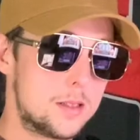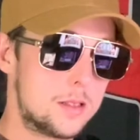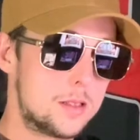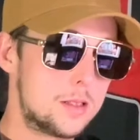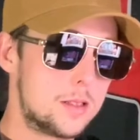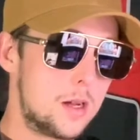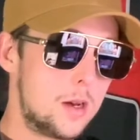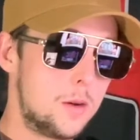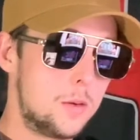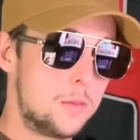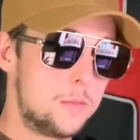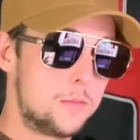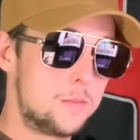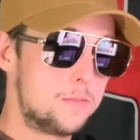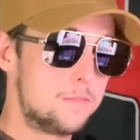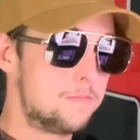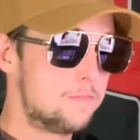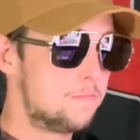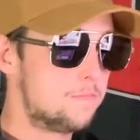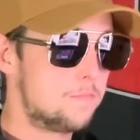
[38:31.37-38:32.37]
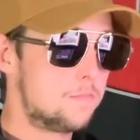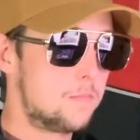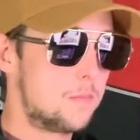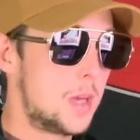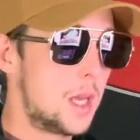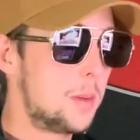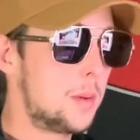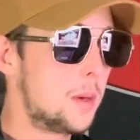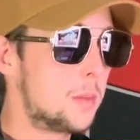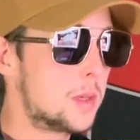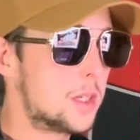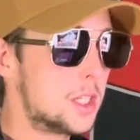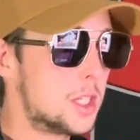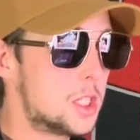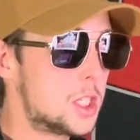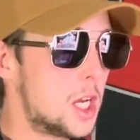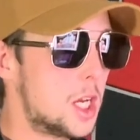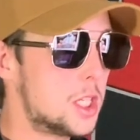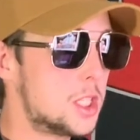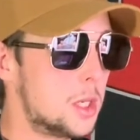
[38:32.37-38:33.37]
So maybe I'm going to
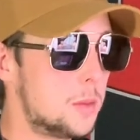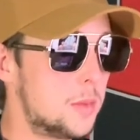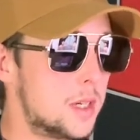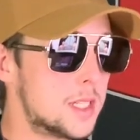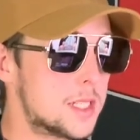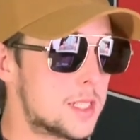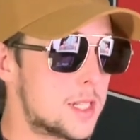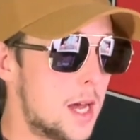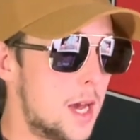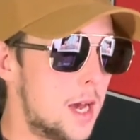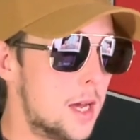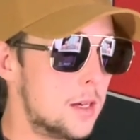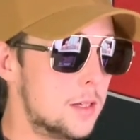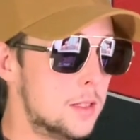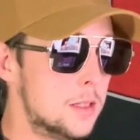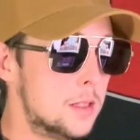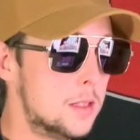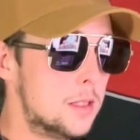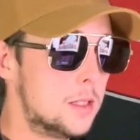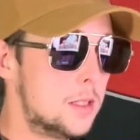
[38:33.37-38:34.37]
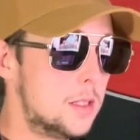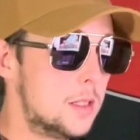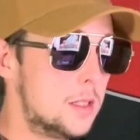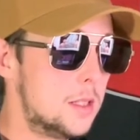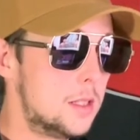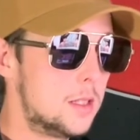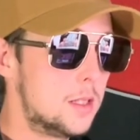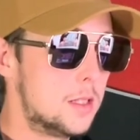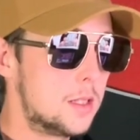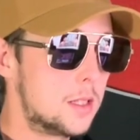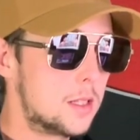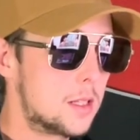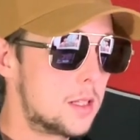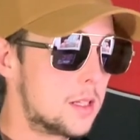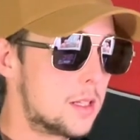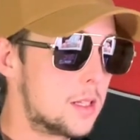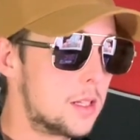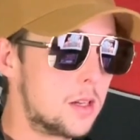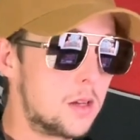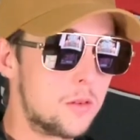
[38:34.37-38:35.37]
change up my style
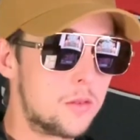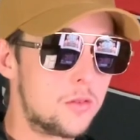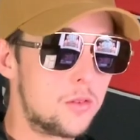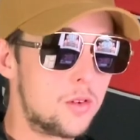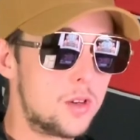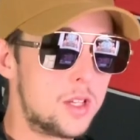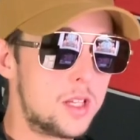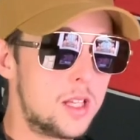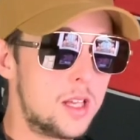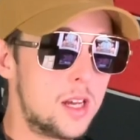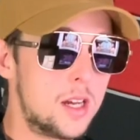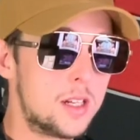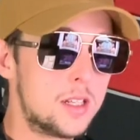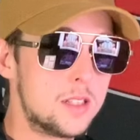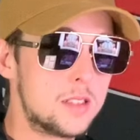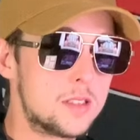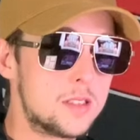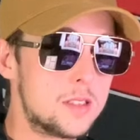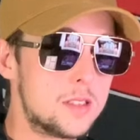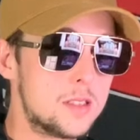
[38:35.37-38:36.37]
and get all freaky on yous.